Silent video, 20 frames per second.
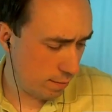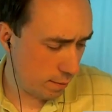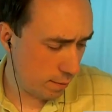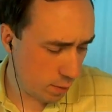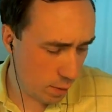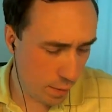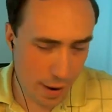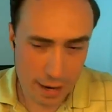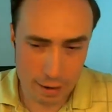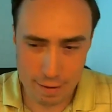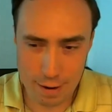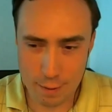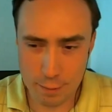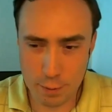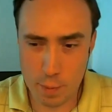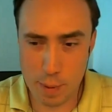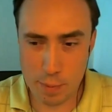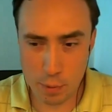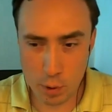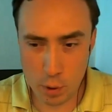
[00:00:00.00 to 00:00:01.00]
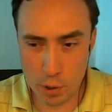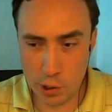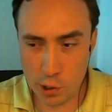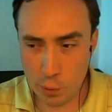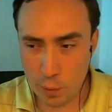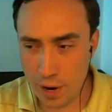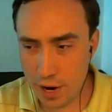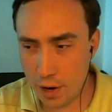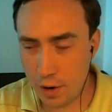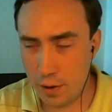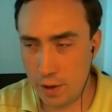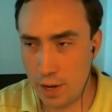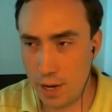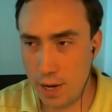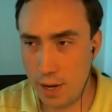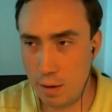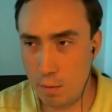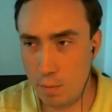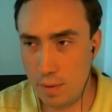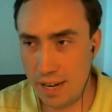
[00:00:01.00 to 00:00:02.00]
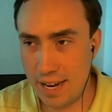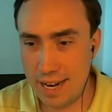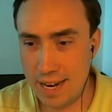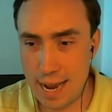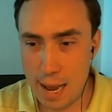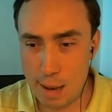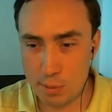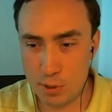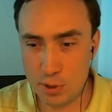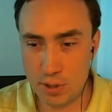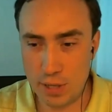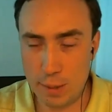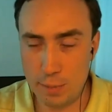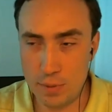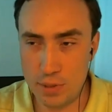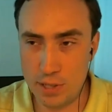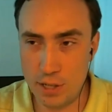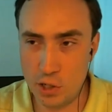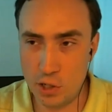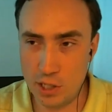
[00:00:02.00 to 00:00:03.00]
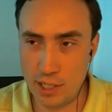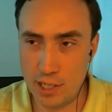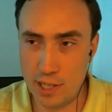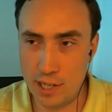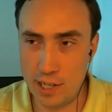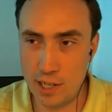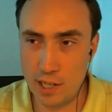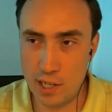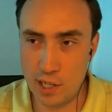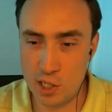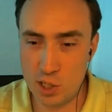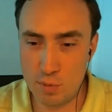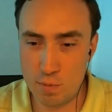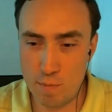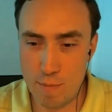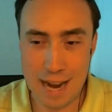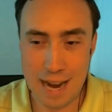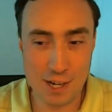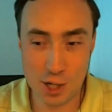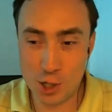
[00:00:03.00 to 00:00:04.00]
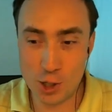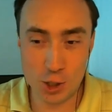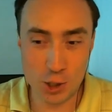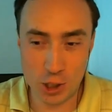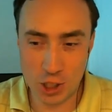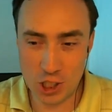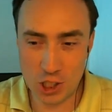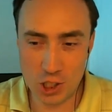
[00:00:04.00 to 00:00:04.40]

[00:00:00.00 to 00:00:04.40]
for background, for people who aren't aware, um, in AppScript, there's like a, a magical